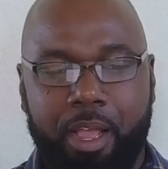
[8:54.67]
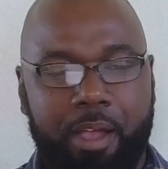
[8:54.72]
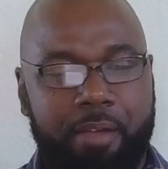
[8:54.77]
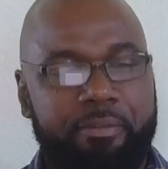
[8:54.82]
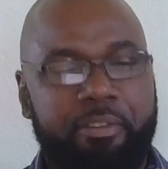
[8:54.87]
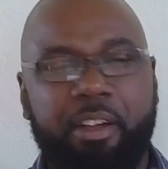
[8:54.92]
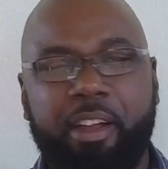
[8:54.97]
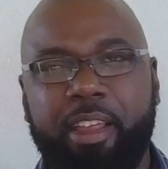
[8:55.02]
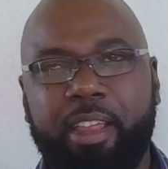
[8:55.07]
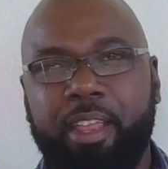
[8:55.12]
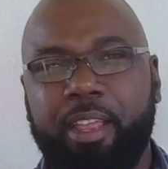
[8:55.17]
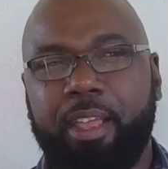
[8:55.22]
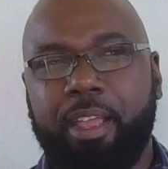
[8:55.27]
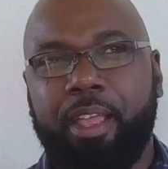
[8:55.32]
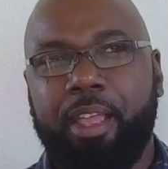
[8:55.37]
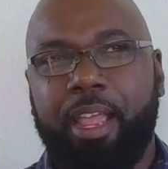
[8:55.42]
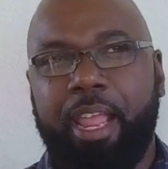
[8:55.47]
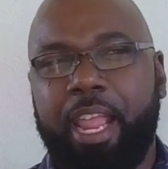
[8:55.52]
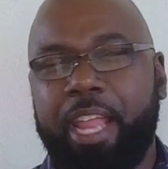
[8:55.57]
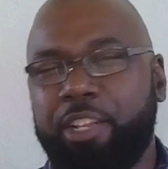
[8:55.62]
A very
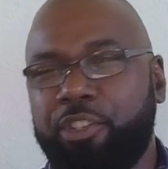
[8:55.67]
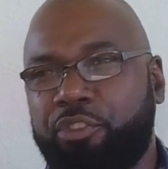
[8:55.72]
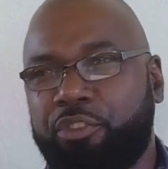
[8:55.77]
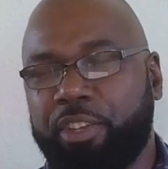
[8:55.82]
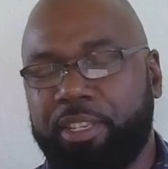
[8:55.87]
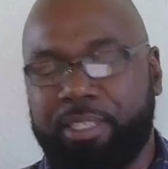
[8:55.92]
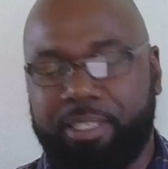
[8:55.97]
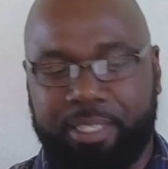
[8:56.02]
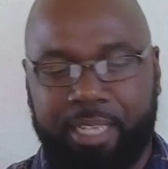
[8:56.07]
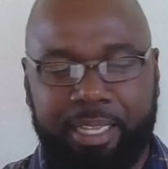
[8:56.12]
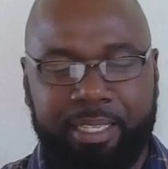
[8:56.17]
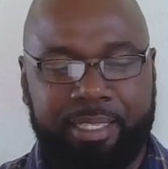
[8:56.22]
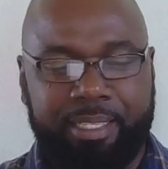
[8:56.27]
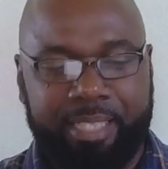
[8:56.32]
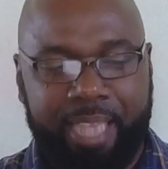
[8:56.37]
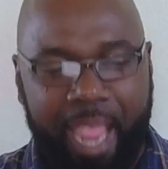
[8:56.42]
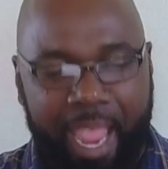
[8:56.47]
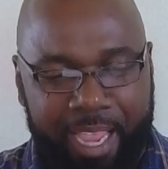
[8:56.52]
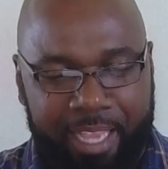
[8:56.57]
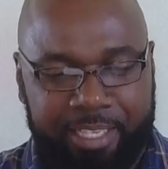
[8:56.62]
interesting
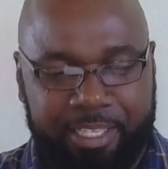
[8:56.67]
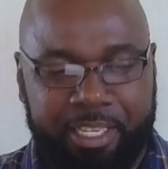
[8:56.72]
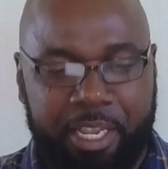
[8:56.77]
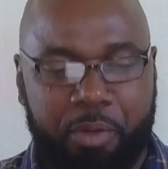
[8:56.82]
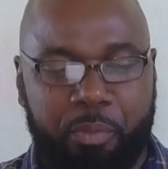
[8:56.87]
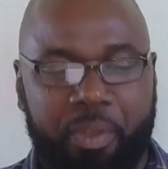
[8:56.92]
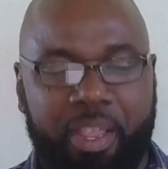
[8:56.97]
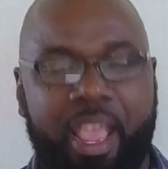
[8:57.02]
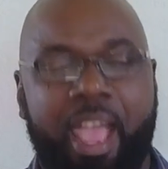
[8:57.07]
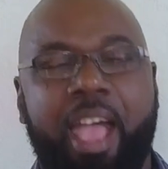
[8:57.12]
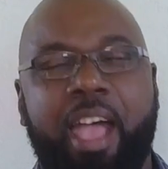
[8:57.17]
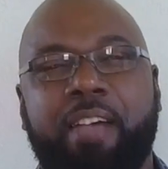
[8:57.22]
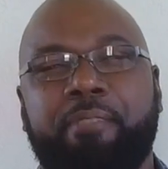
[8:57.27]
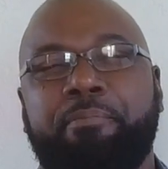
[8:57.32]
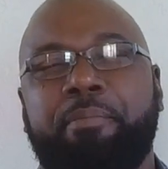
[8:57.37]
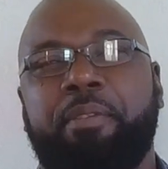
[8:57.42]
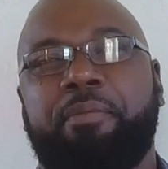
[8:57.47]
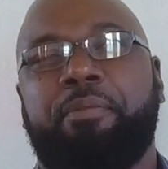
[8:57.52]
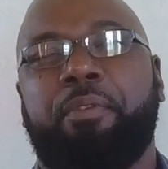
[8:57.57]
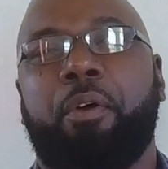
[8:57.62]
text that we
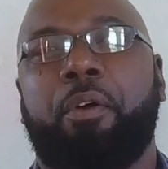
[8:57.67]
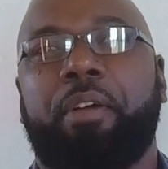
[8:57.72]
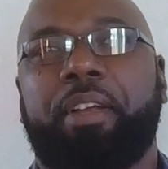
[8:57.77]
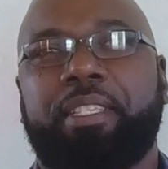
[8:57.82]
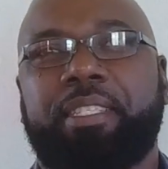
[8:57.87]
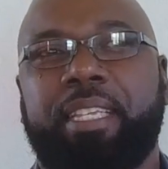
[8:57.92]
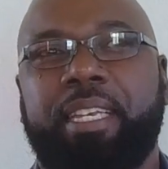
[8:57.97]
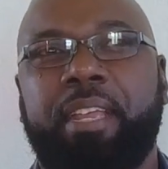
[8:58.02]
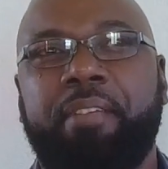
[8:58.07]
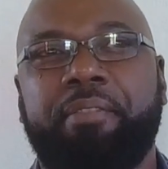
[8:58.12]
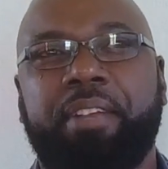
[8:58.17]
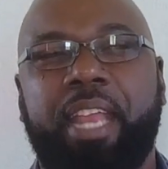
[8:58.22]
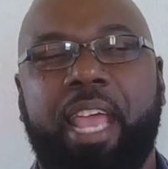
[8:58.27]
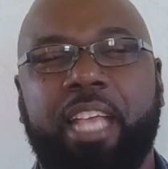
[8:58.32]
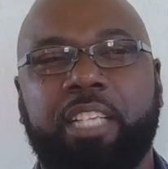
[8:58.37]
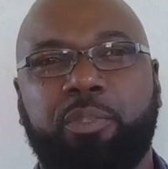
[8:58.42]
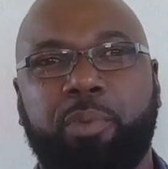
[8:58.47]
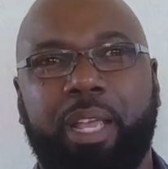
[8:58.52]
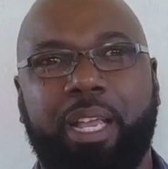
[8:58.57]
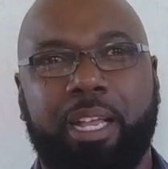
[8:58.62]
have before us. And even
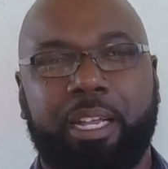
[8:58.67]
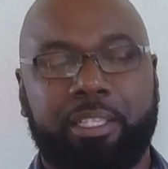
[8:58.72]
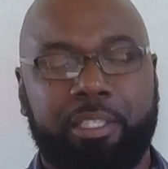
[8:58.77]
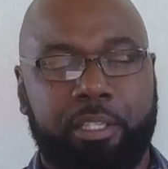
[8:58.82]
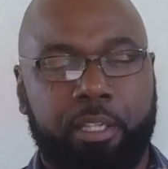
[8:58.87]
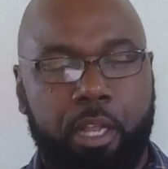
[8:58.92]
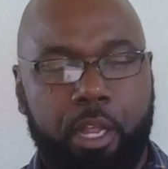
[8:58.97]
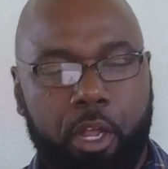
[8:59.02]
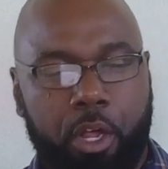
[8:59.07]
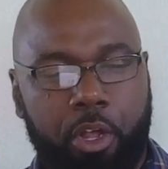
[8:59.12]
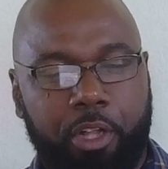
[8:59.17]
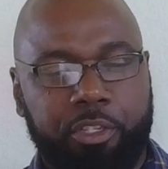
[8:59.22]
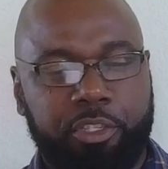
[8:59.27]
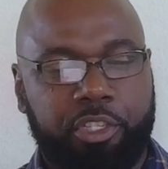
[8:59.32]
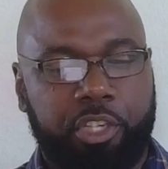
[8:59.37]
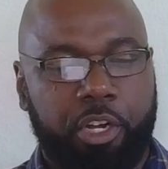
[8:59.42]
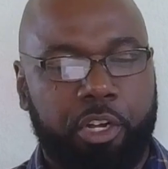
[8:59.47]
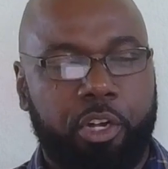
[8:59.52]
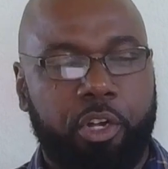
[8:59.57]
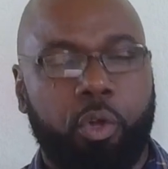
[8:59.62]
as we
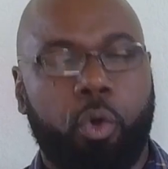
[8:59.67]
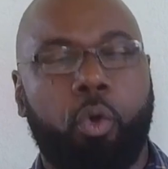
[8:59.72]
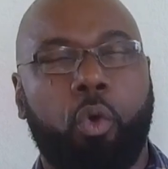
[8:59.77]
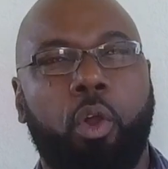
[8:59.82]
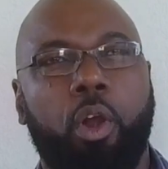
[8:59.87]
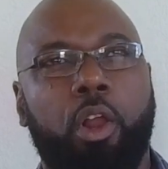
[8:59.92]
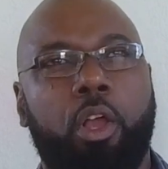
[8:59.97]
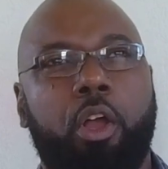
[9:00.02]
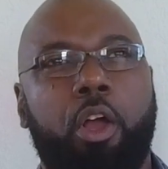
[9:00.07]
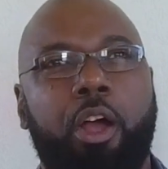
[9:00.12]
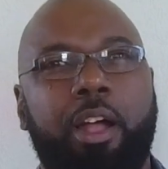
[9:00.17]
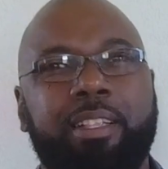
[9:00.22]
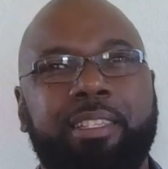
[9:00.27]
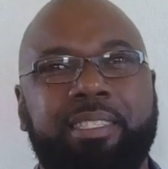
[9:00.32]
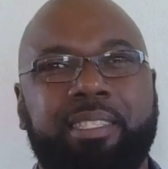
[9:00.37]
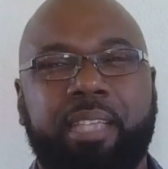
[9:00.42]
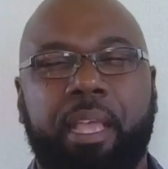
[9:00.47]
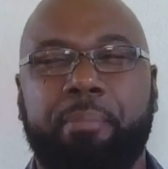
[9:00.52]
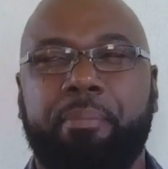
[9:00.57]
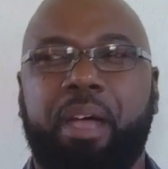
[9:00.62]
consider the whole
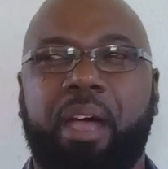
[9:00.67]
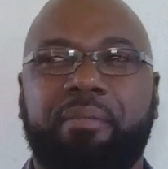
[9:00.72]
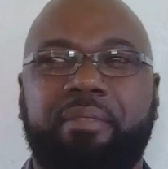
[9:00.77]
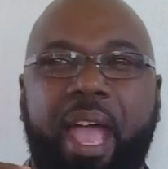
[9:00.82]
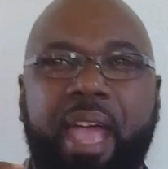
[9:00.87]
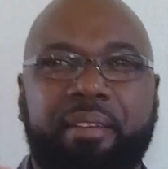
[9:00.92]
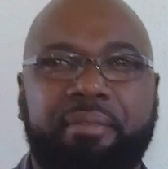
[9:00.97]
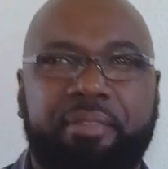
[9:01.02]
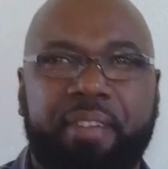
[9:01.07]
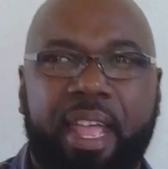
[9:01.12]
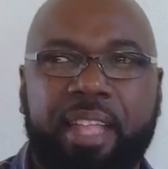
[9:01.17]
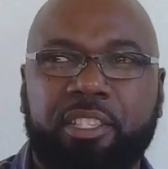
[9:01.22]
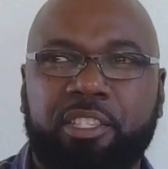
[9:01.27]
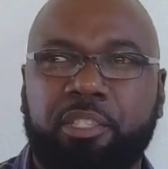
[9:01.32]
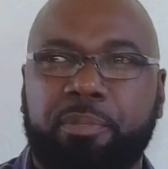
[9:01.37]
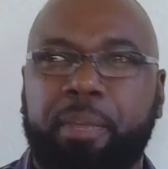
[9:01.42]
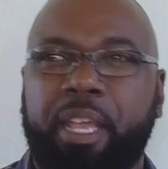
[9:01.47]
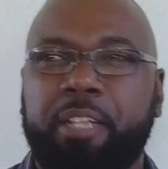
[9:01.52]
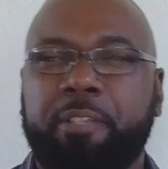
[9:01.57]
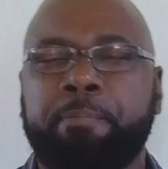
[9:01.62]
concept of
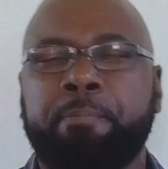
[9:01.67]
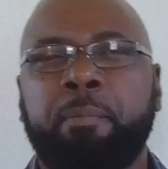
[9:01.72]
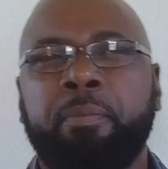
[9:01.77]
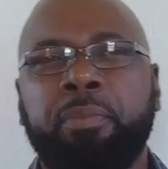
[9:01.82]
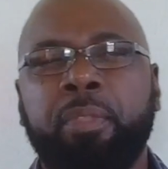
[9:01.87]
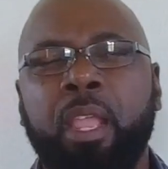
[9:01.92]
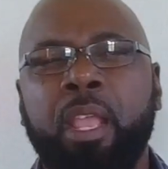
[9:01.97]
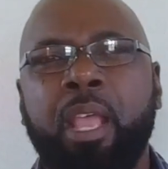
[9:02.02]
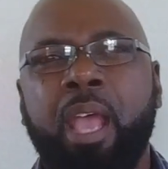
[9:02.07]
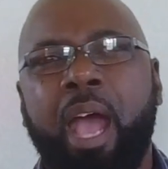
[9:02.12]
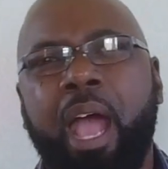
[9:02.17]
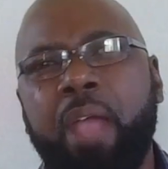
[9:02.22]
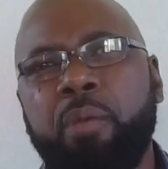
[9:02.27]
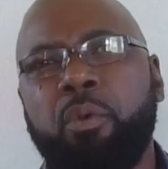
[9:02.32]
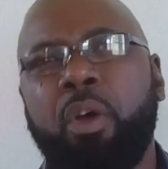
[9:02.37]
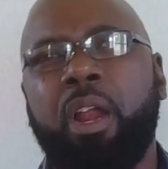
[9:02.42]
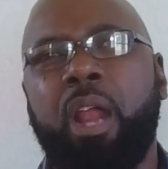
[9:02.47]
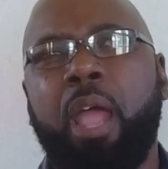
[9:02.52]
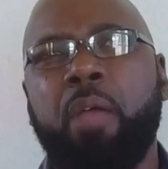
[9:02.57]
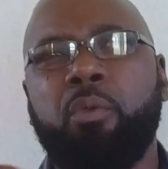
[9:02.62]
advancement, I
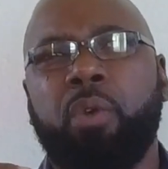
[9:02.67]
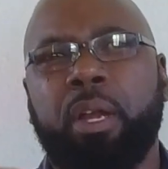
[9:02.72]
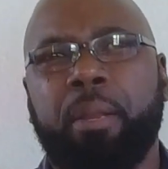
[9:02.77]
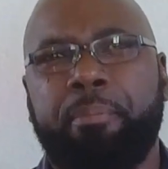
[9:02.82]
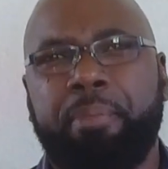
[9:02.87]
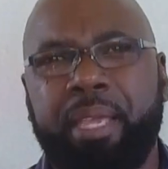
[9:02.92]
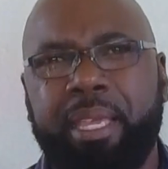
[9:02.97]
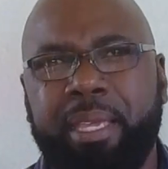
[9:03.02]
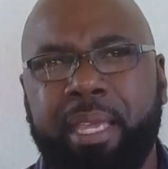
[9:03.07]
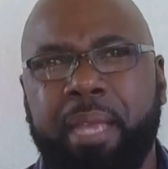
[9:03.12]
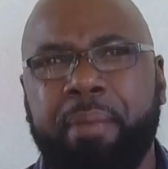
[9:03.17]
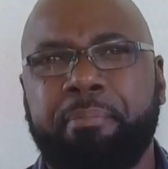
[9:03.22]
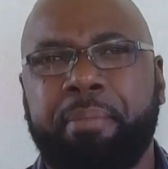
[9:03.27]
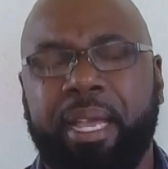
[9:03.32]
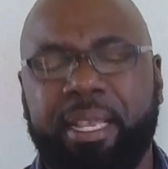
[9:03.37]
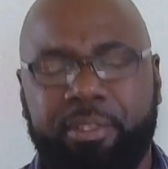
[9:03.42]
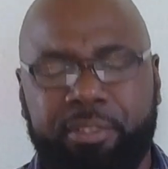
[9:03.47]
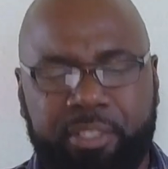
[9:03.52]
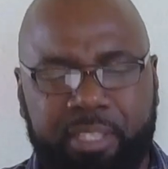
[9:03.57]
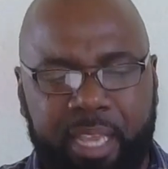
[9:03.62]
want to begin
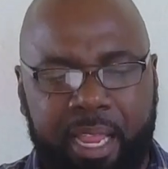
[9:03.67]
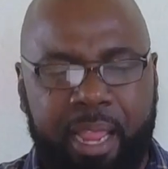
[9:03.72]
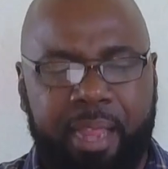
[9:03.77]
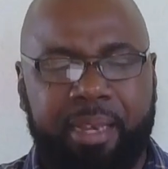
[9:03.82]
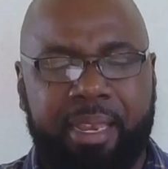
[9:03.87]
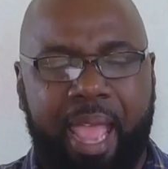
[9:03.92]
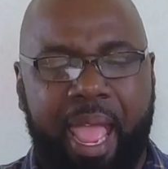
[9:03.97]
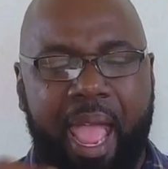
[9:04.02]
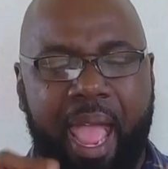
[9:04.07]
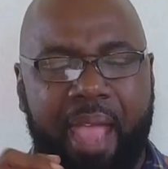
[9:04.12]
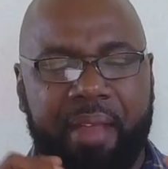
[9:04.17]
by saying that